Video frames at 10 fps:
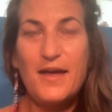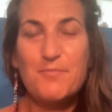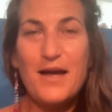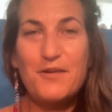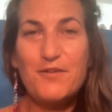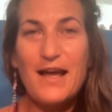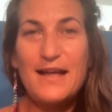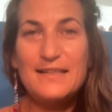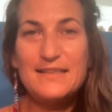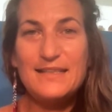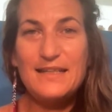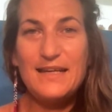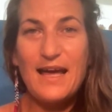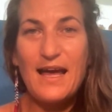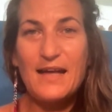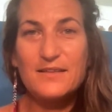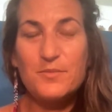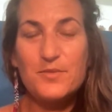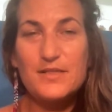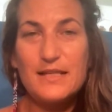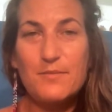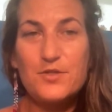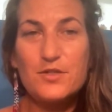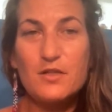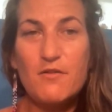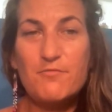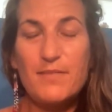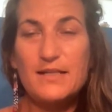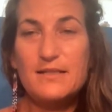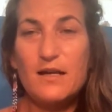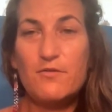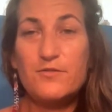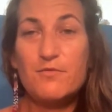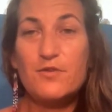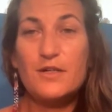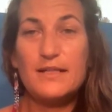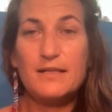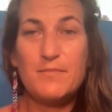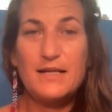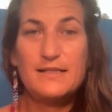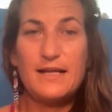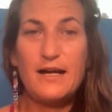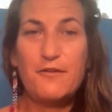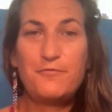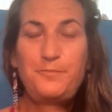reality and the perception of the world and myself.